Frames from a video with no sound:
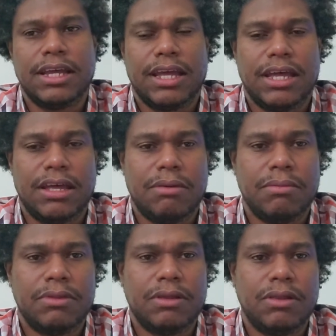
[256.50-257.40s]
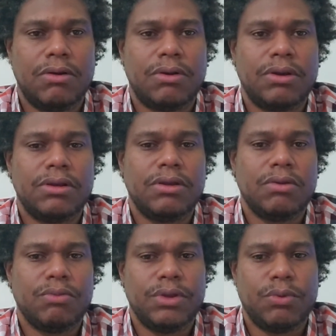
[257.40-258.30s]
The Lord
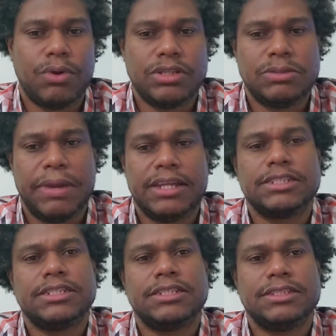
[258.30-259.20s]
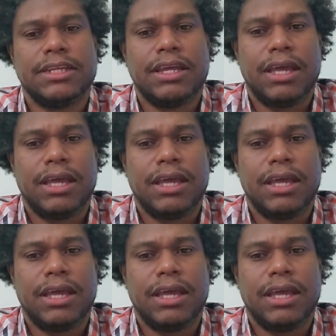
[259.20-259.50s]
rewards patience.